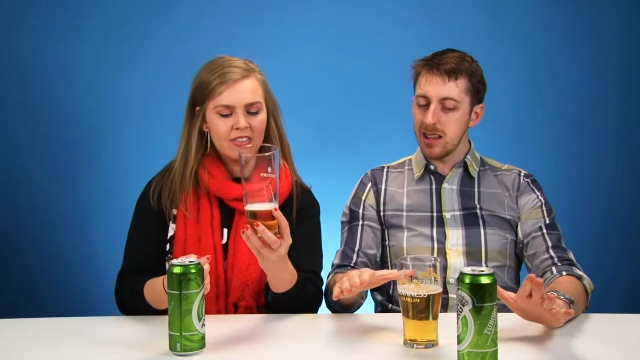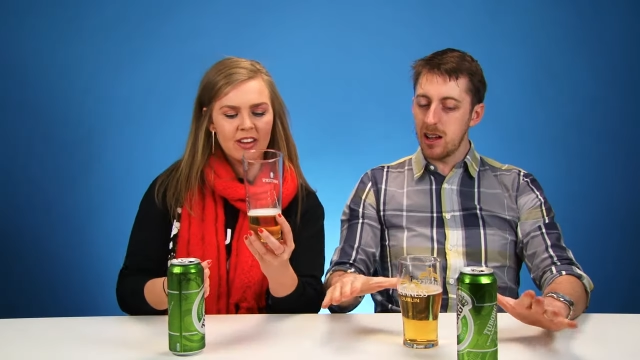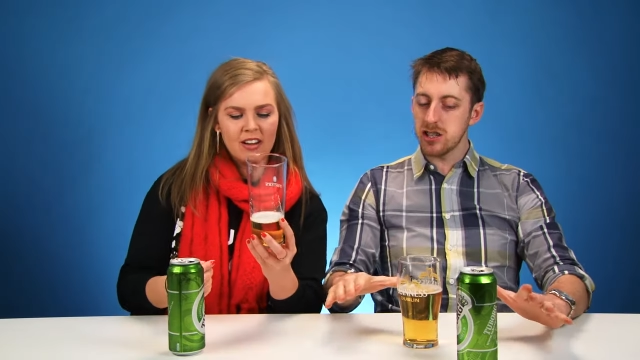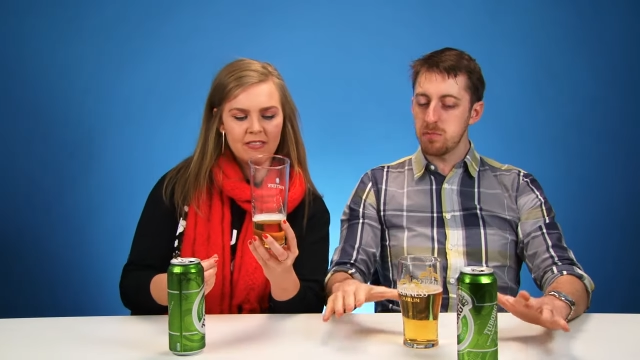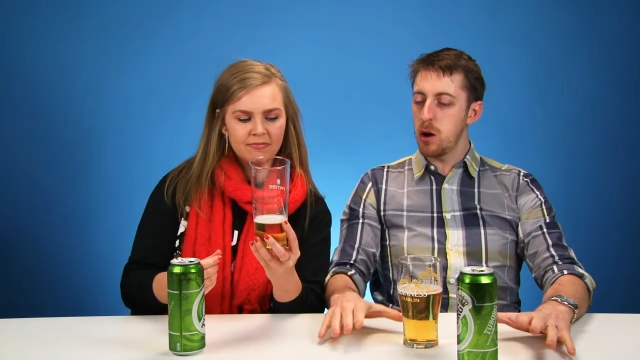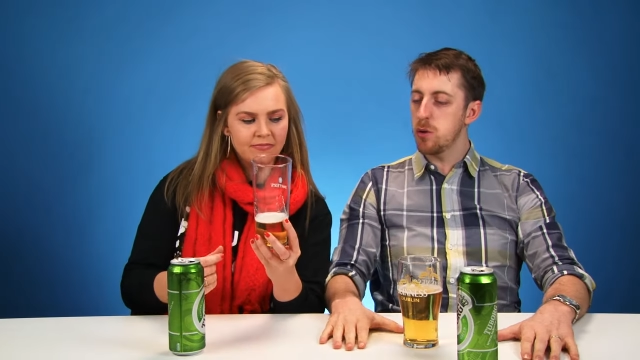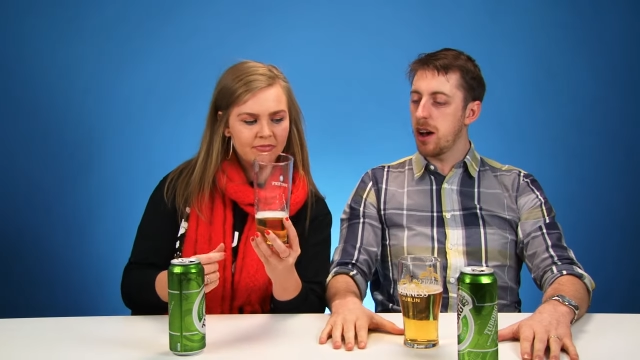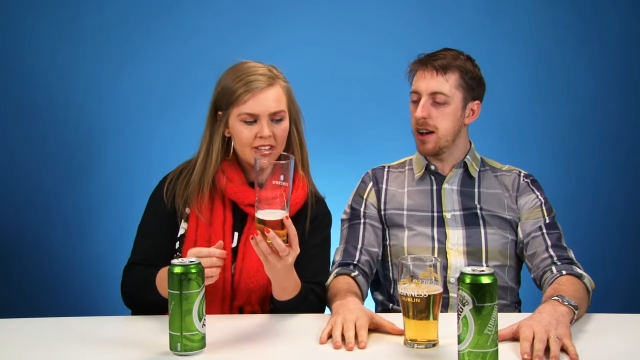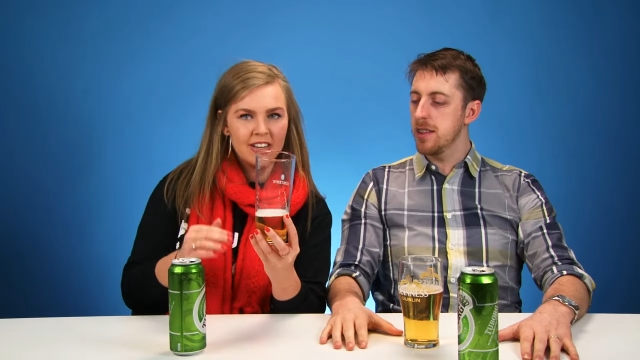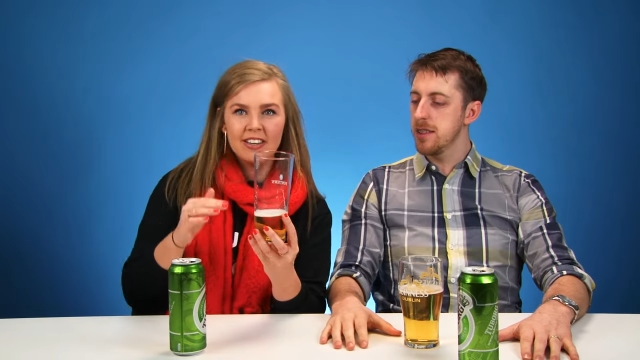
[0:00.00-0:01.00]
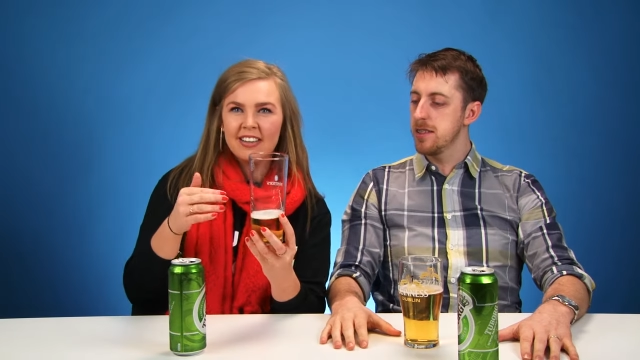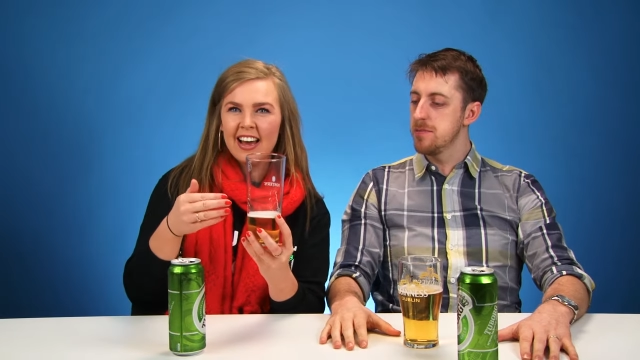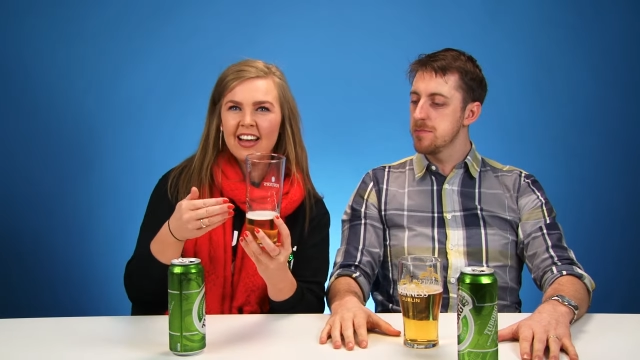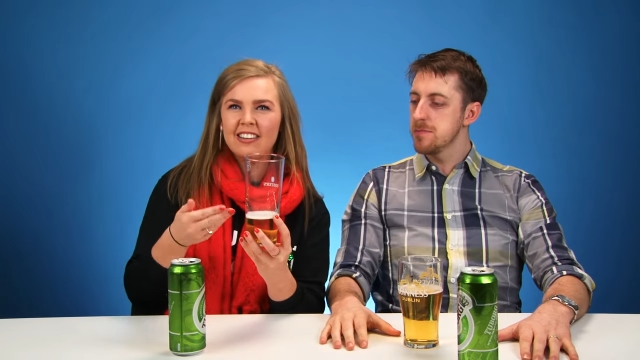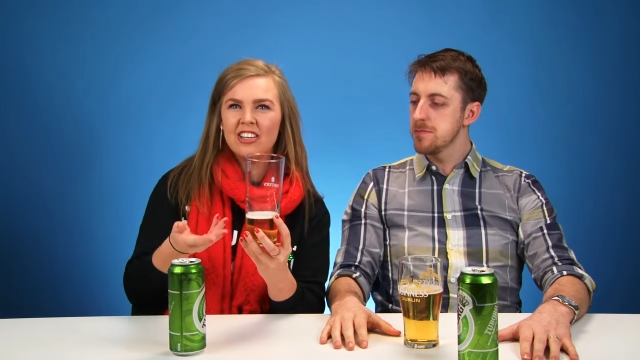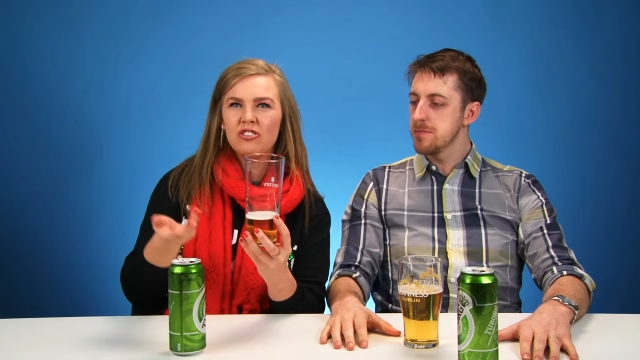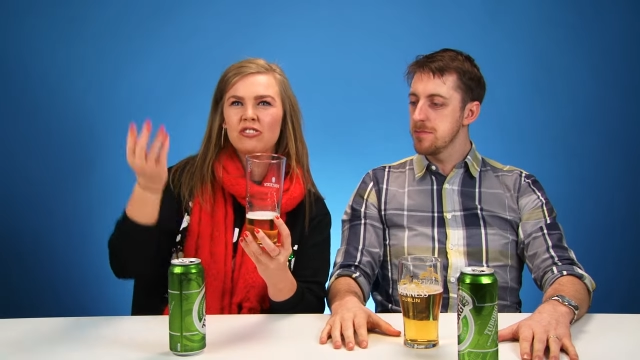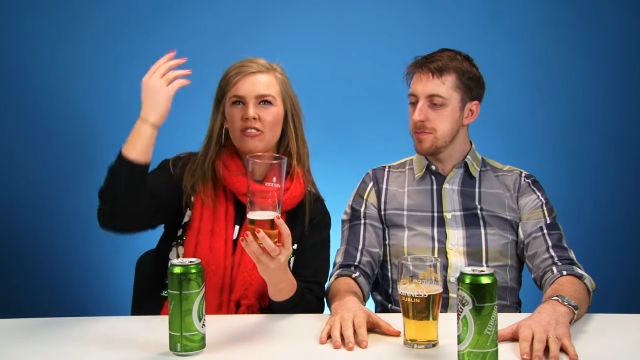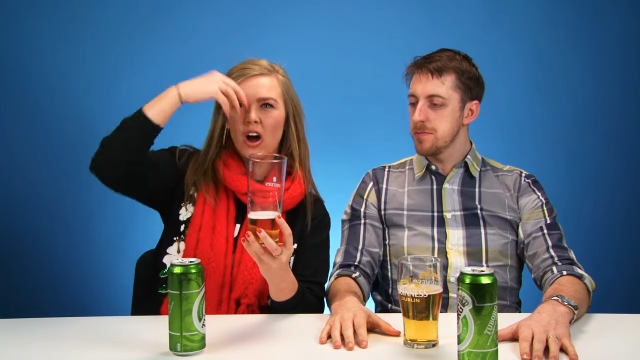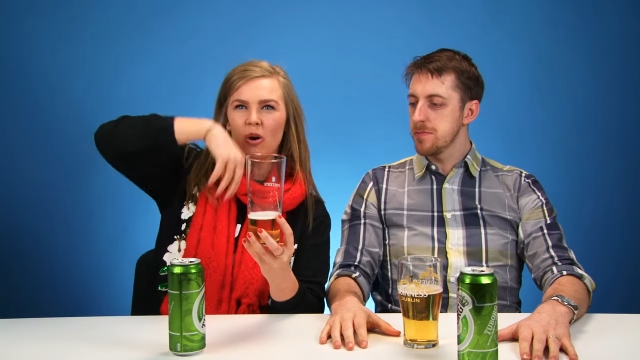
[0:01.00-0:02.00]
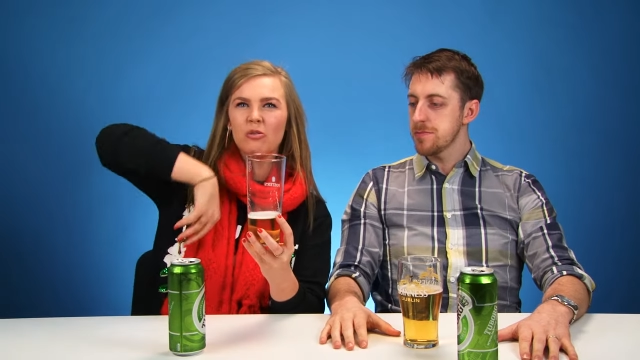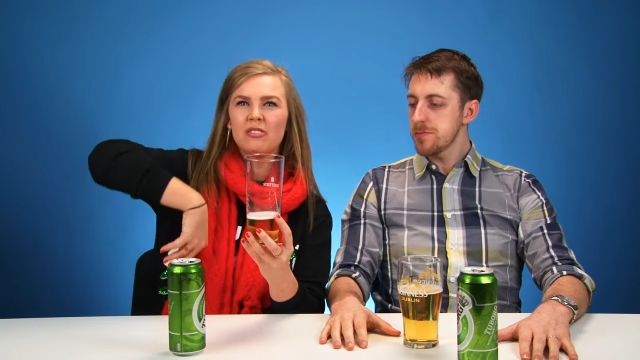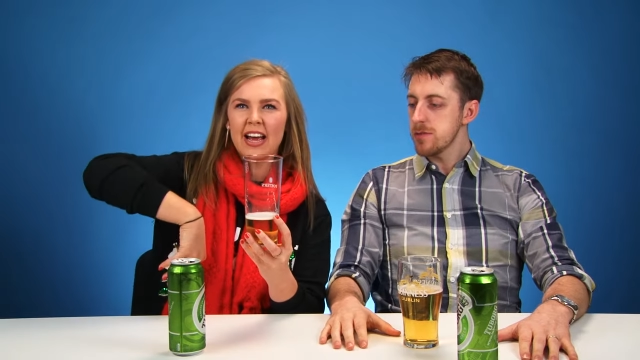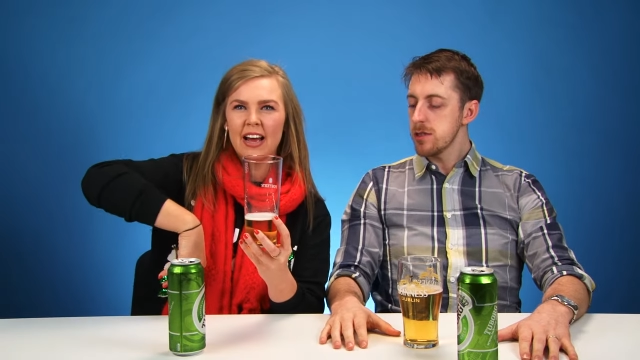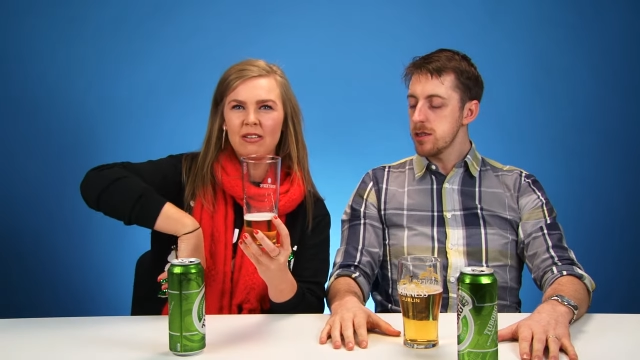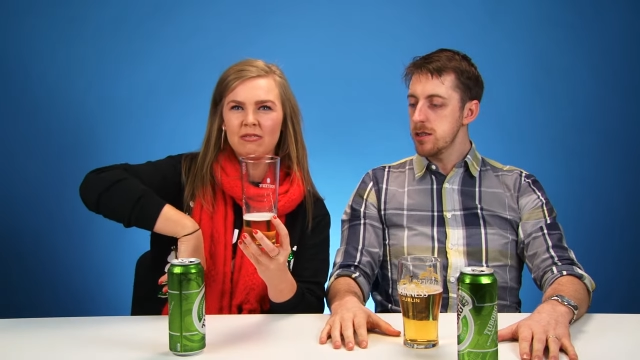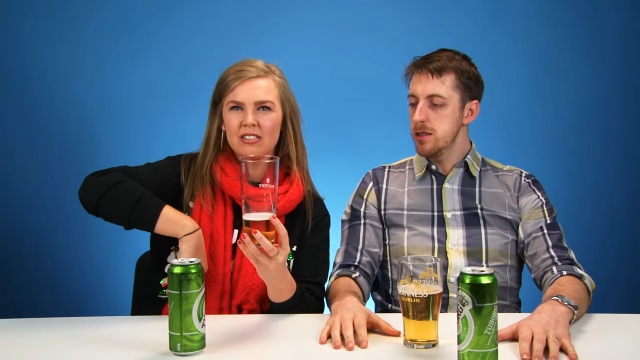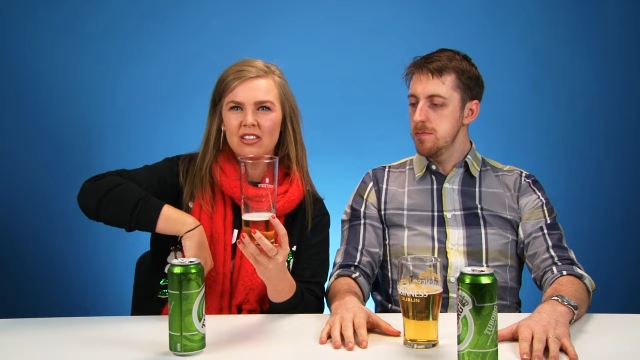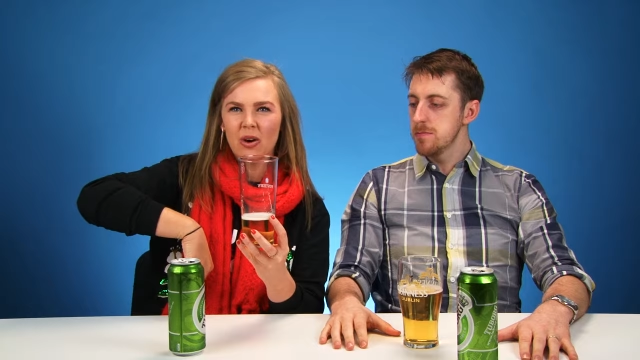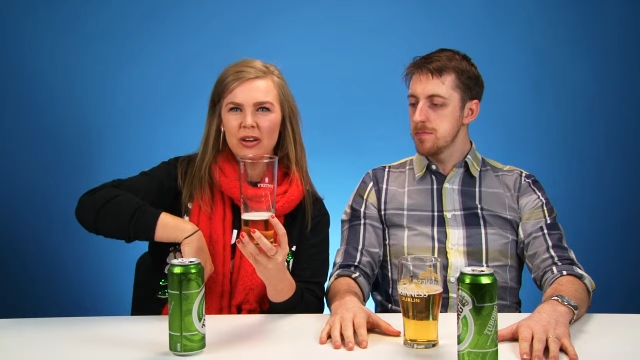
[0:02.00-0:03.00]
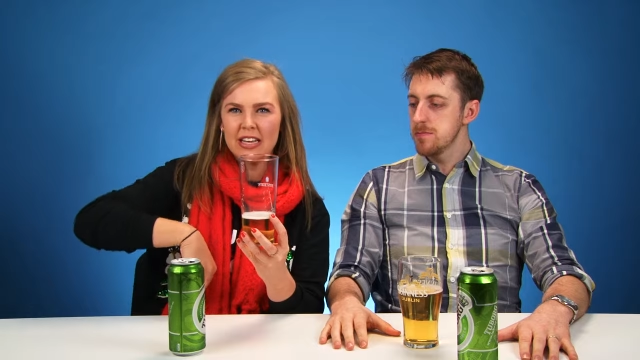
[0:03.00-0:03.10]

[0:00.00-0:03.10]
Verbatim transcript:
Speaker 1: a lot smoother and...
Speaker 2: Yeah, this just goes down so